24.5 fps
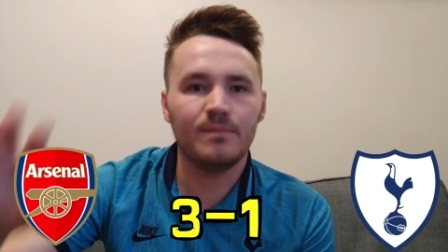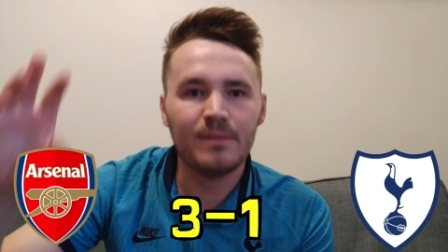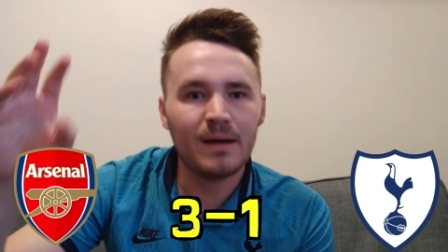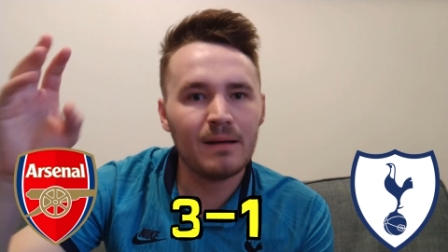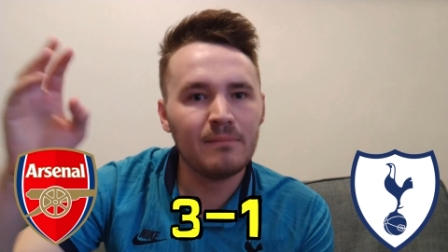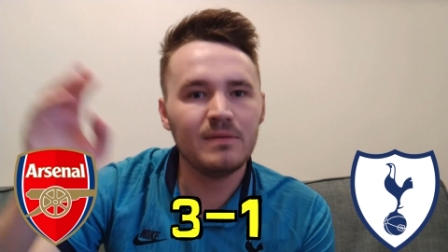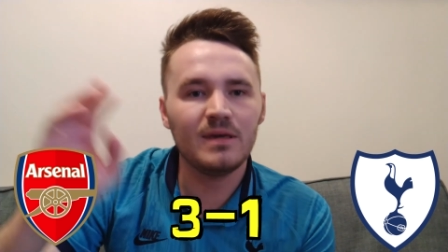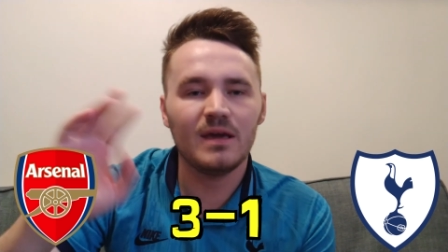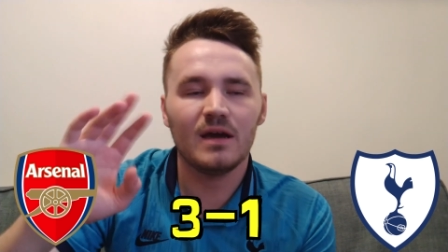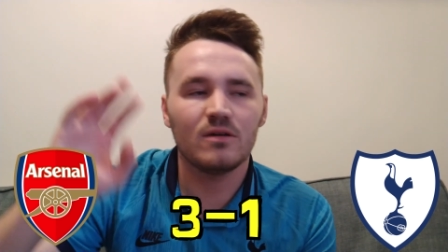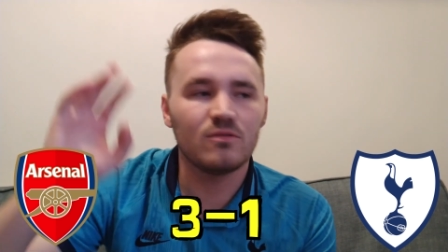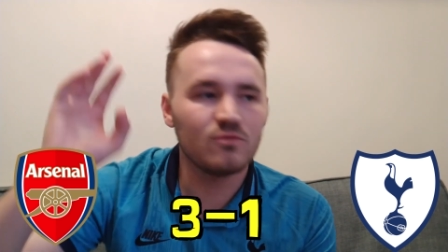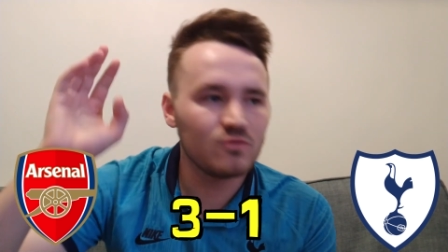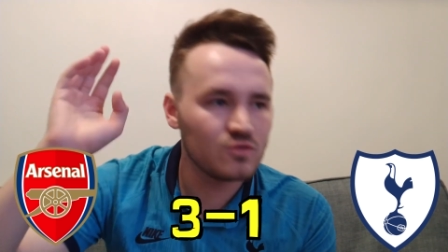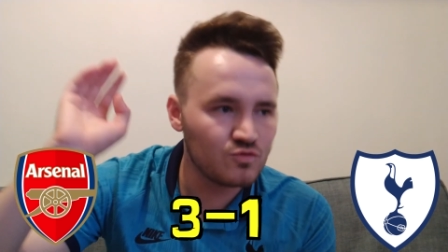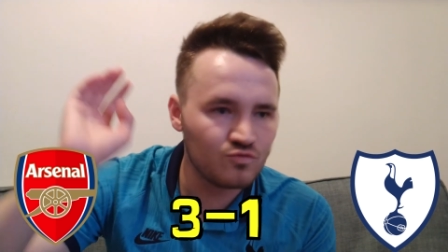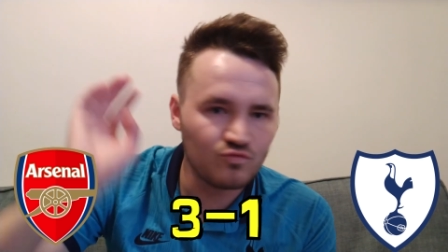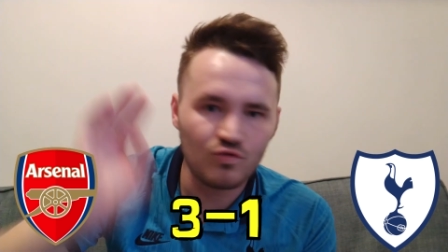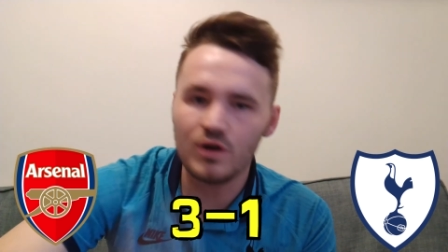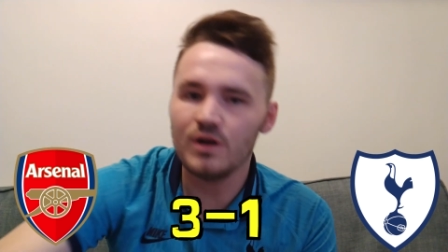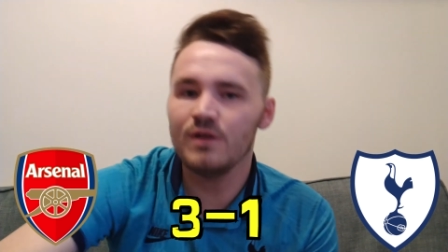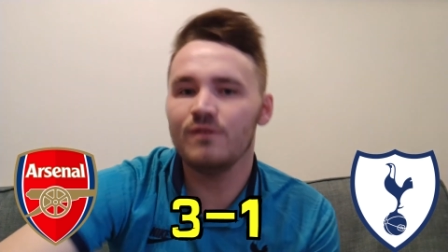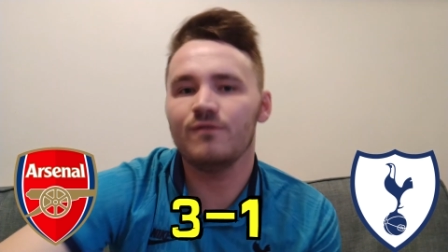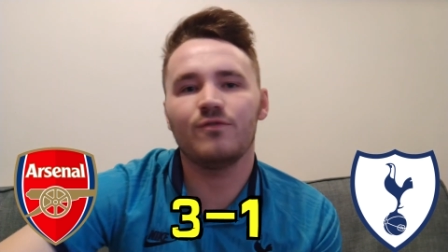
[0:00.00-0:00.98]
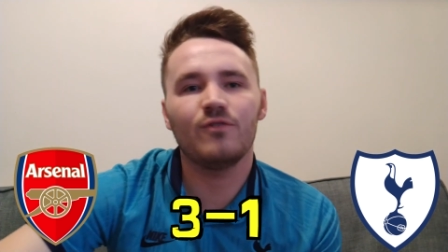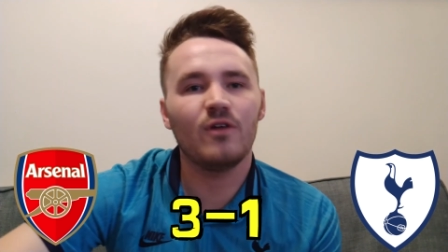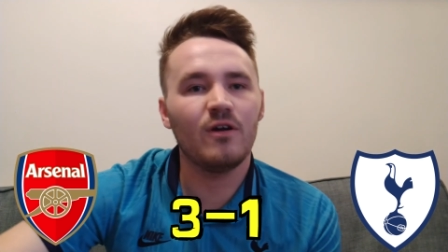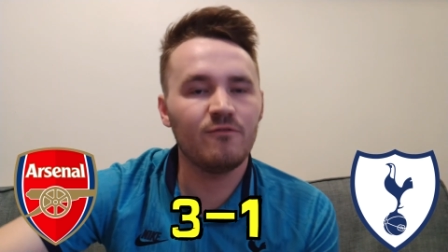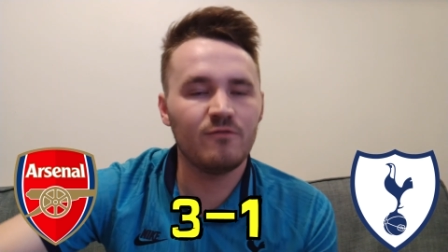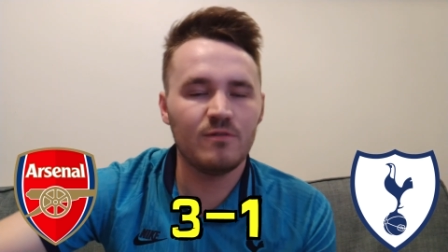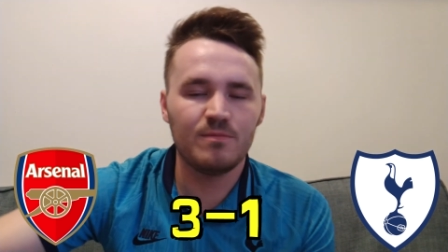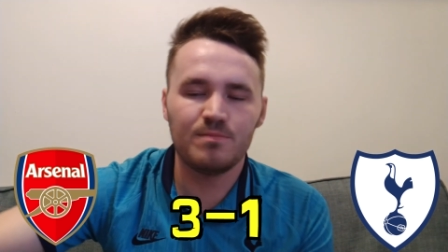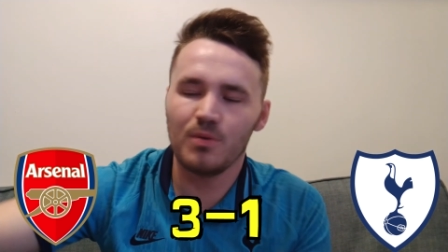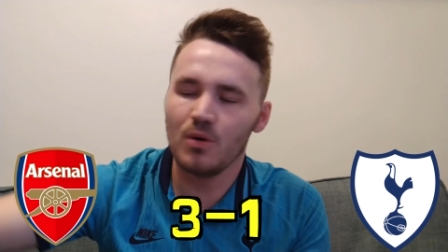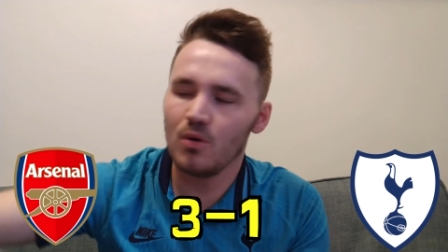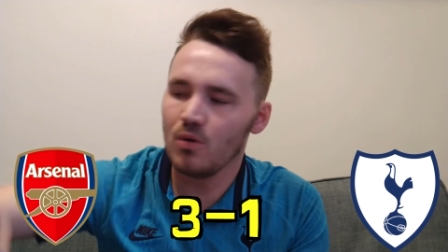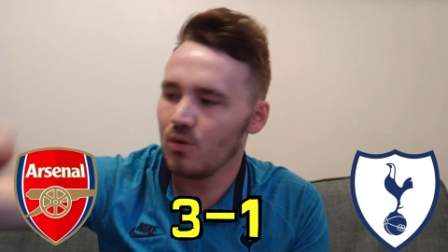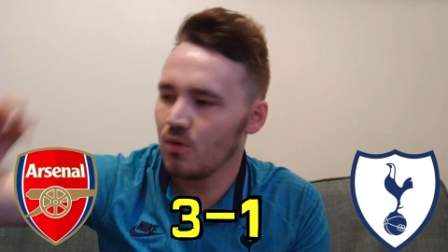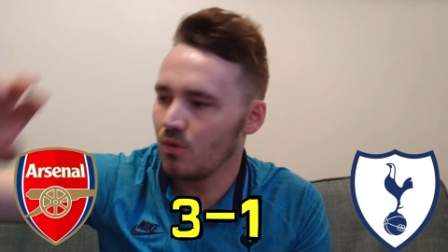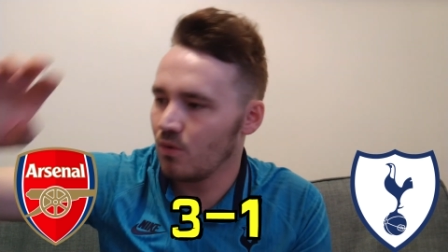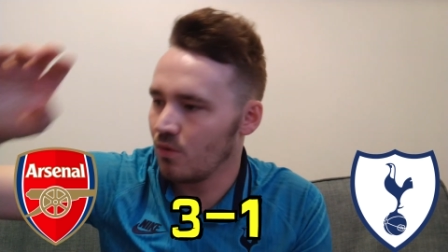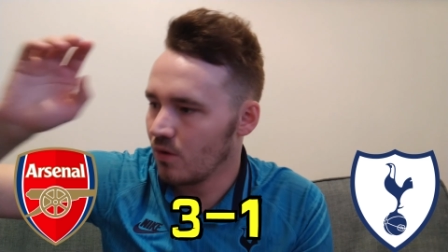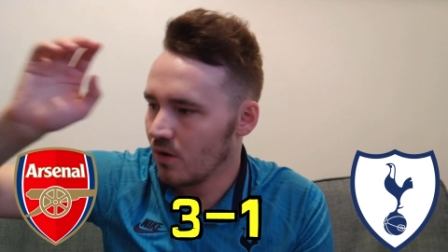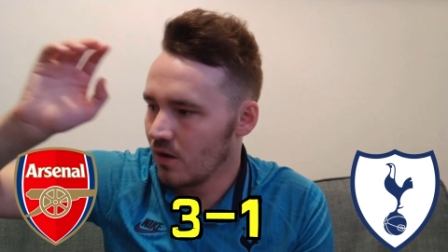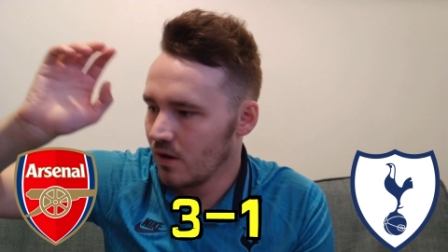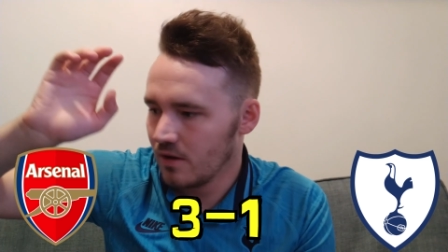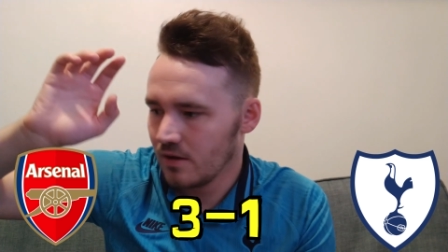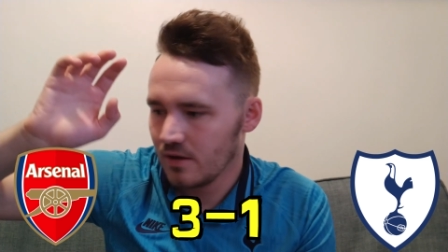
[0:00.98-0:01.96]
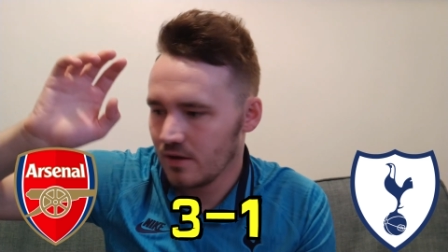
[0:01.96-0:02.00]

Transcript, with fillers: Aubameyang was running for every ball.